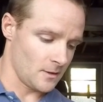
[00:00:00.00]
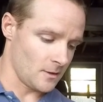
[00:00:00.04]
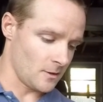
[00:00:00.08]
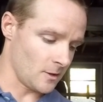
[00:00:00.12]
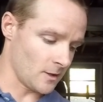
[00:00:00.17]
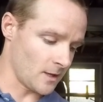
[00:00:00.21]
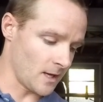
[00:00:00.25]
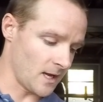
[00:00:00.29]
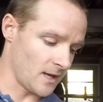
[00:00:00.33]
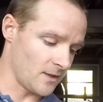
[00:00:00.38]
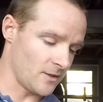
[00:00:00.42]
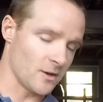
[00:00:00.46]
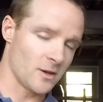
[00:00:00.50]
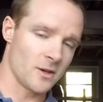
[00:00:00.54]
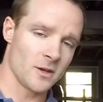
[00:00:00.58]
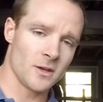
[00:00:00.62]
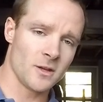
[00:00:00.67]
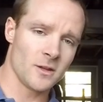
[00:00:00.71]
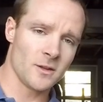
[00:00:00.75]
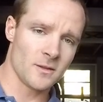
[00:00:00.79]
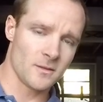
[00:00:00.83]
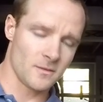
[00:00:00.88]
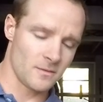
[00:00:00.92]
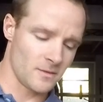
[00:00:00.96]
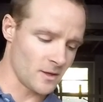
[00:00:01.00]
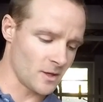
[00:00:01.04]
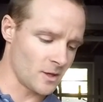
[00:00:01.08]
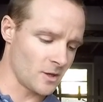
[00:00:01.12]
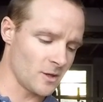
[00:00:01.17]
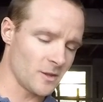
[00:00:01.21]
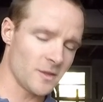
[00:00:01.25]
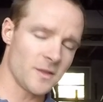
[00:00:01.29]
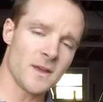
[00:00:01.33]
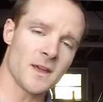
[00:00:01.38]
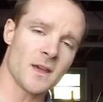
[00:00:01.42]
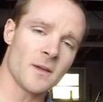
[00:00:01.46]
Okay, the
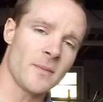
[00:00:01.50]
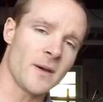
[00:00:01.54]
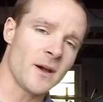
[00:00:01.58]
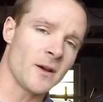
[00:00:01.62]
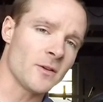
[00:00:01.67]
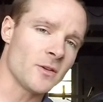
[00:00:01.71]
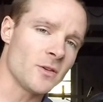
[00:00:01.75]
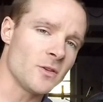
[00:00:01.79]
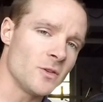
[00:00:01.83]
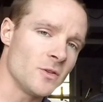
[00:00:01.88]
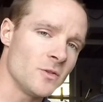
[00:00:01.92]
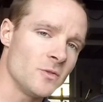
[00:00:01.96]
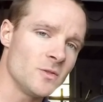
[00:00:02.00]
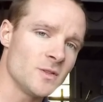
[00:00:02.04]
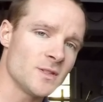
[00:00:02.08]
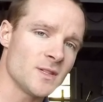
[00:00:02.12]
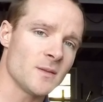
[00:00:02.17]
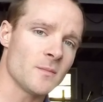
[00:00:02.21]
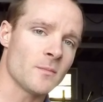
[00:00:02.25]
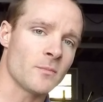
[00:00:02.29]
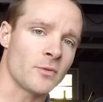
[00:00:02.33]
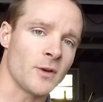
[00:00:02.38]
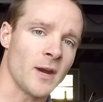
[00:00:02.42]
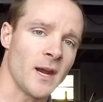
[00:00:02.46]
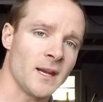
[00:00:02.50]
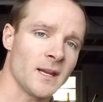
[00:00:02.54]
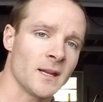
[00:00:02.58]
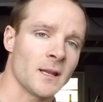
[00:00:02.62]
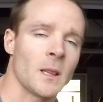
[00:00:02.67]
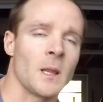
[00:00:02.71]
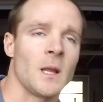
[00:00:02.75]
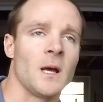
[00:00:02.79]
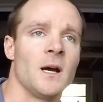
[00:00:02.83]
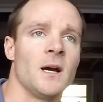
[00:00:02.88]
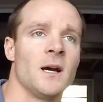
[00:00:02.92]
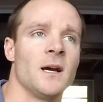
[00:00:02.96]
good thing about using braided
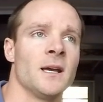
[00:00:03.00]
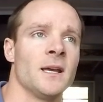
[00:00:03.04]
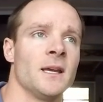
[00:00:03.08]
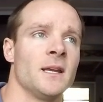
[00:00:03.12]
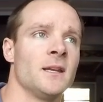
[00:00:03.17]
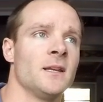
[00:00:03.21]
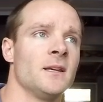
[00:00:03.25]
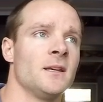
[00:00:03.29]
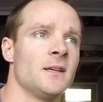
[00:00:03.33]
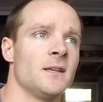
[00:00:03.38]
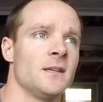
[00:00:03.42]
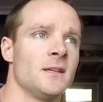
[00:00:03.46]
line